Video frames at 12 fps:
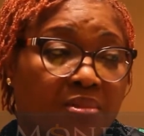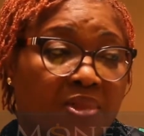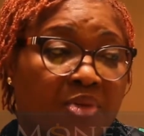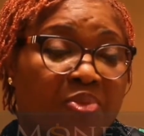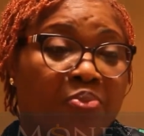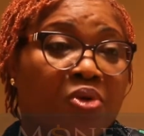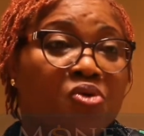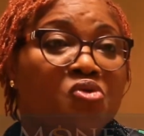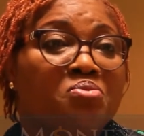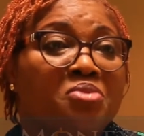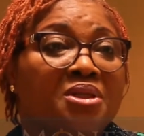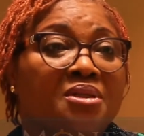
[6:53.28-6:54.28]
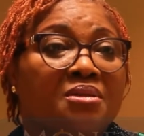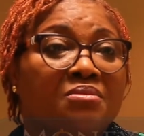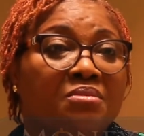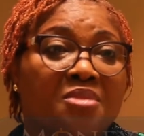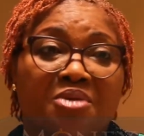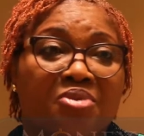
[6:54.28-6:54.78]
the people you meet
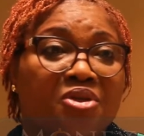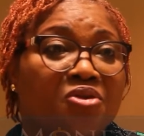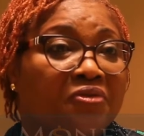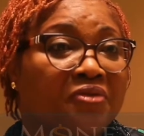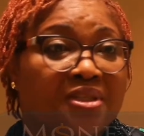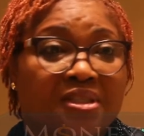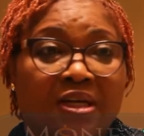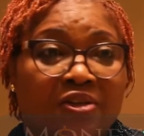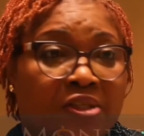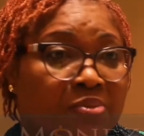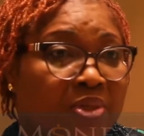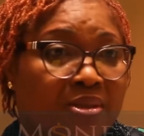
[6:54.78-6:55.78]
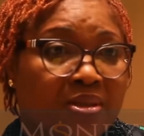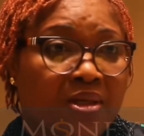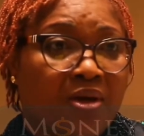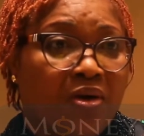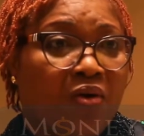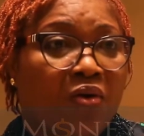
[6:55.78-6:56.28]
may be your first customers
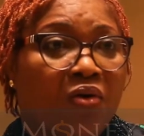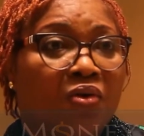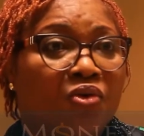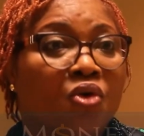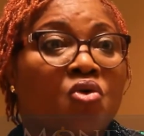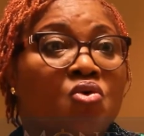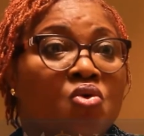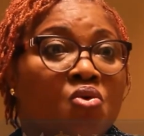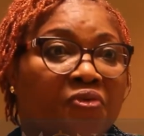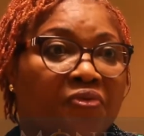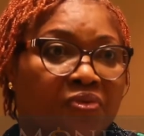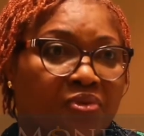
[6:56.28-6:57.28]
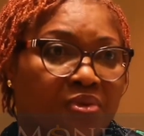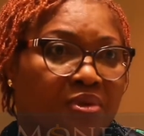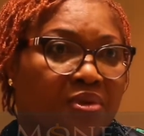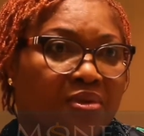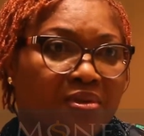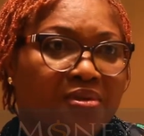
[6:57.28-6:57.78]
or your growth
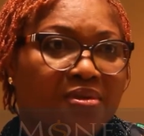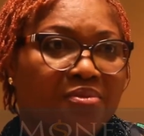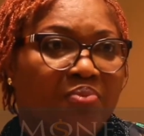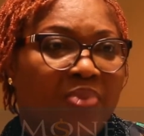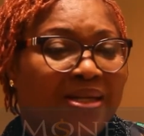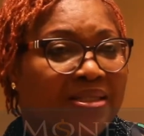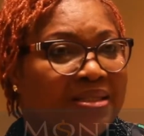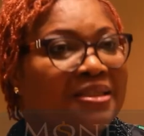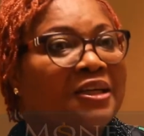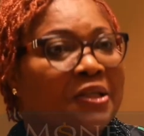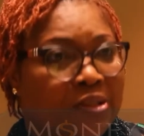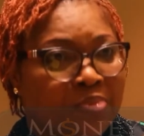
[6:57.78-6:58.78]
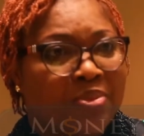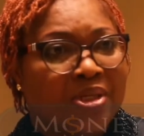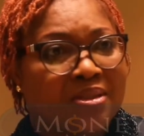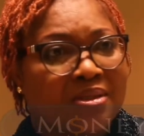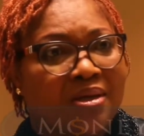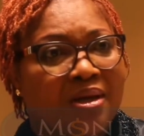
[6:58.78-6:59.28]
pattern
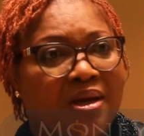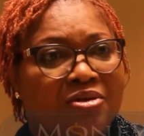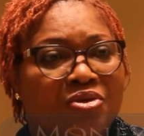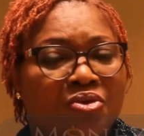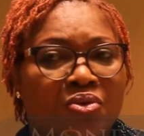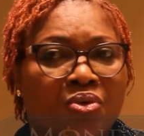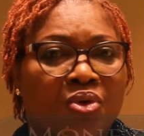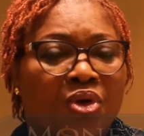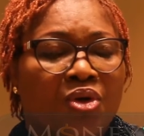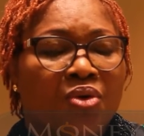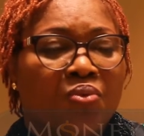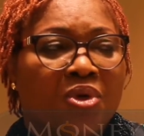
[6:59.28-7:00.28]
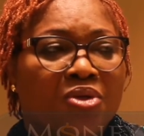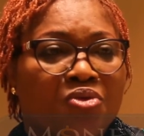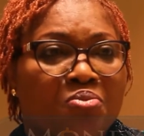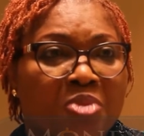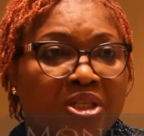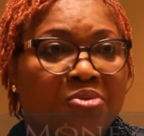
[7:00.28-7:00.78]
customers. And so when you
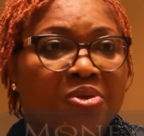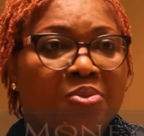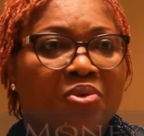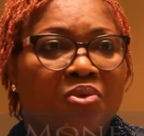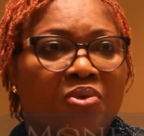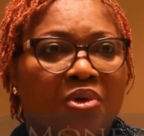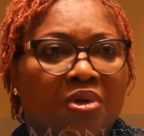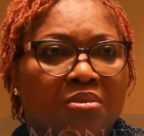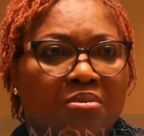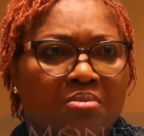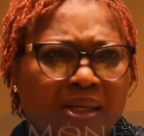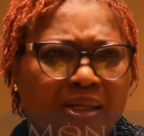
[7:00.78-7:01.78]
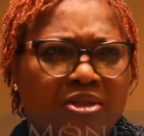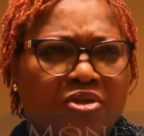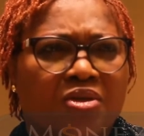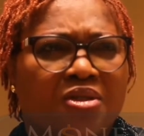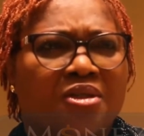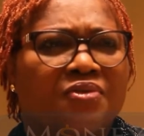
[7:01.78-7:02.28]
meet people, market
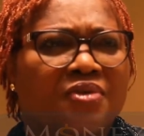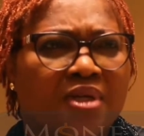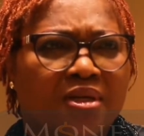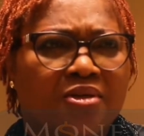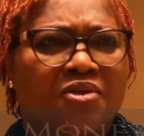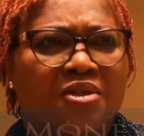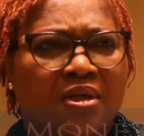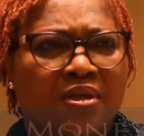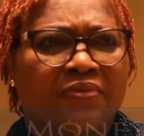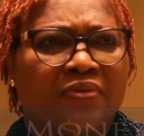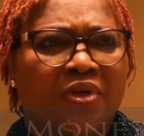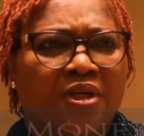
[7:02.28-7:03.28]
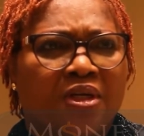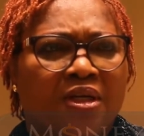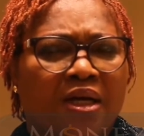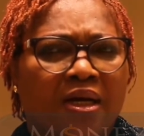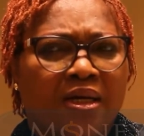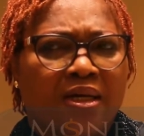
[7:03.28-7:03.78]
yourself, sell yourself,
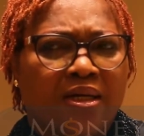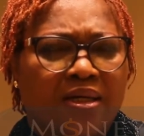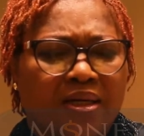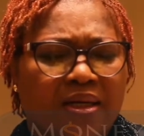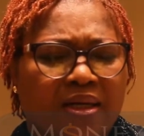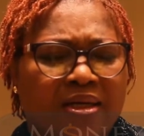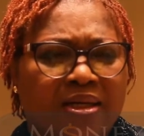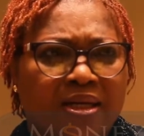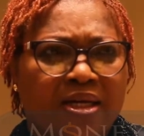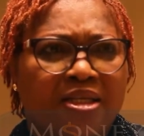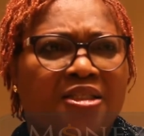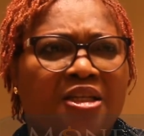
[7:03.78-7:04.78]
engage